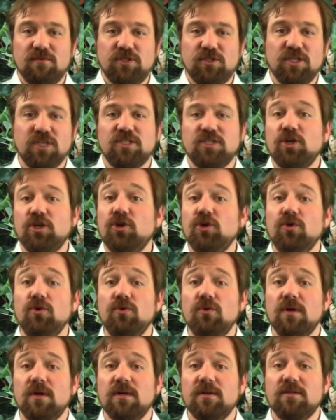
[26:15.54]
just
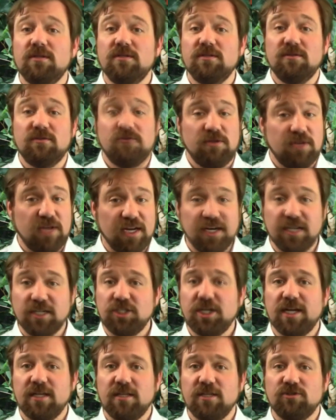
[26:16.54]
who
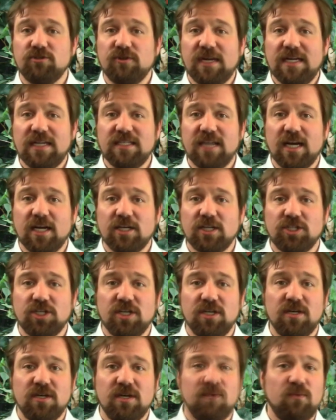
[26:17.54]
initiated the
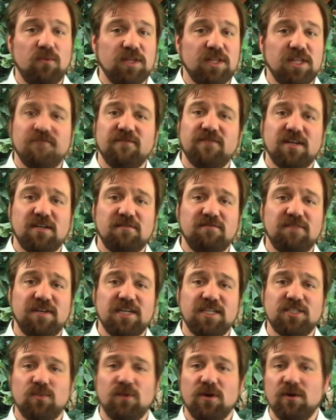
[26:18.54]
transaction, what the effective
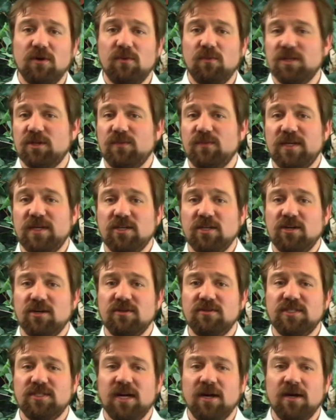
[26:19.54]
dates were, what the reason
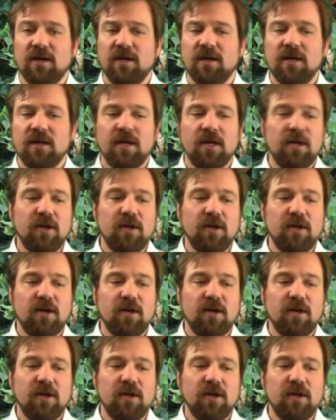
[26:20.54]
codes are,